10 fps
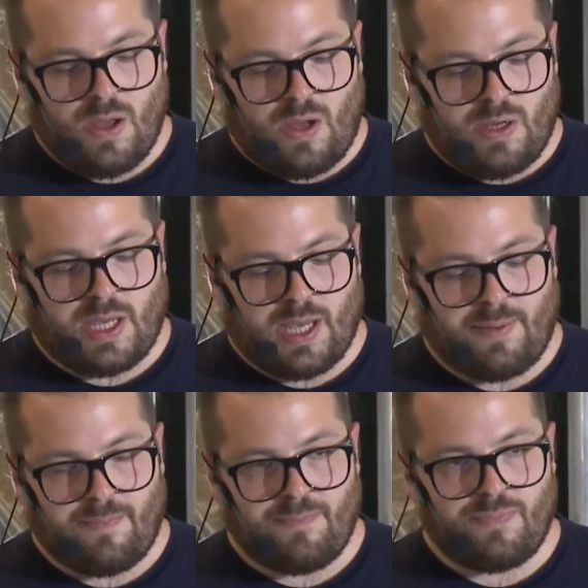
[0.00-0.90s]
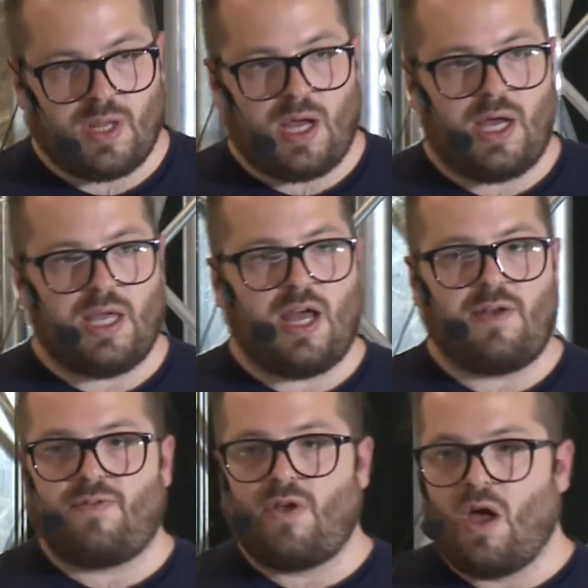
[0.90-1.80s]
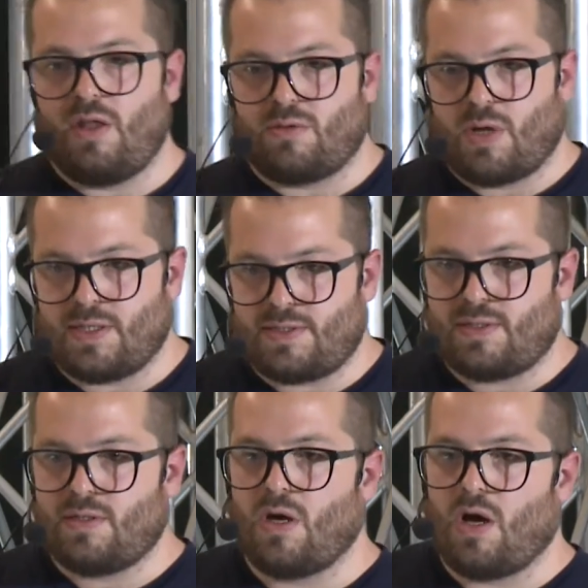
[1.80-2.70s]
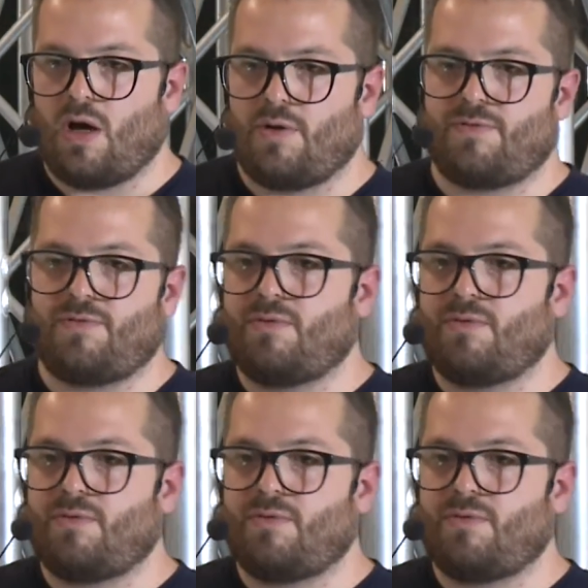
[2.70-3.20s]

okay, I have hundreds of